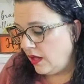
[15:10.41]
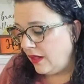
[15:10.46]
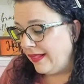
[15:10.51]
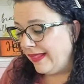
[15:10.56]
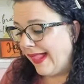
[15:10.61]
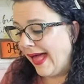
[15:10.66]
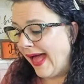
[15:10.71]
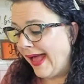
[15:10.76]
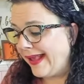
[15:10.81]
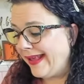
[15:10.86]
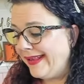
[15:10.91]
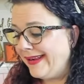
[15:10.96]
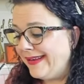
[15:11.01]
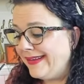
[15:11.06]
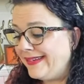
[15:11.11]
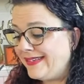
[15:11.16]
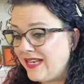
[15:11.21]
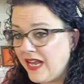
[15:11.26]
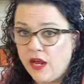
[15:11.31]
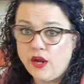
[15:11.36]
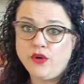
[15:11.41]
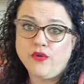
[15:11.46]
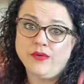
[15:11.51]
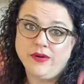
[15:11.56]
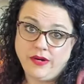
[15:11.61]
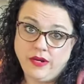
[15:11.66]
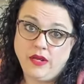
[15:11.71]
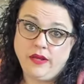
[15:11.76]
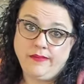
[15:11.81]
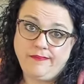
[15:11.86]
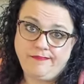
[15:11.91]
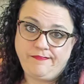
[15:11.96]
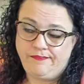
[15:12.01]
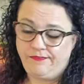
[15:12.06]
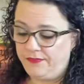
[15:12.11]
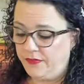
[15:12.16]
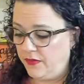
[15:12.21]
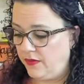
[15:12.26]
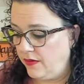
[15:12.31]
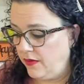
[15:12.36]
lacking integrity,
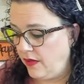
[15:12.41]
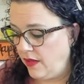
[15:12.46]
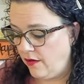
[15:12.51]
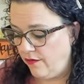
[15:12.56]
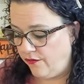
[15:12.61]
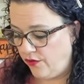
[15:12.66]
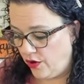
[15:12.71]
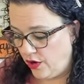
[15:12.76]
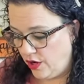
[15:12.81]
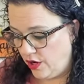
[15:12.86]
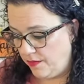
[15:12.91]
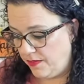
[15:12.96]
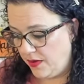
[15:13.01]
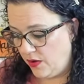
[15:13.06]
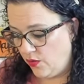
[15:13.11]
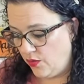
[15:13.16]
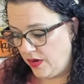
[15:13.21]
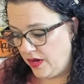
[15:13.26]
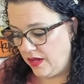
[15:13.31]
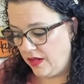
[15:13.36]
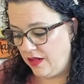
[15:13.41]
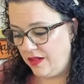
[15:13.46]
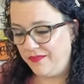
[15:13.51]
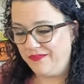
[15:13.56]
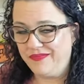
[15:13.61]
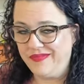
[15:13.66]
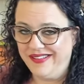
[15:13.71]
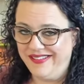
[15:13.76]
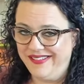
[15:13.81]
if we're going to be real.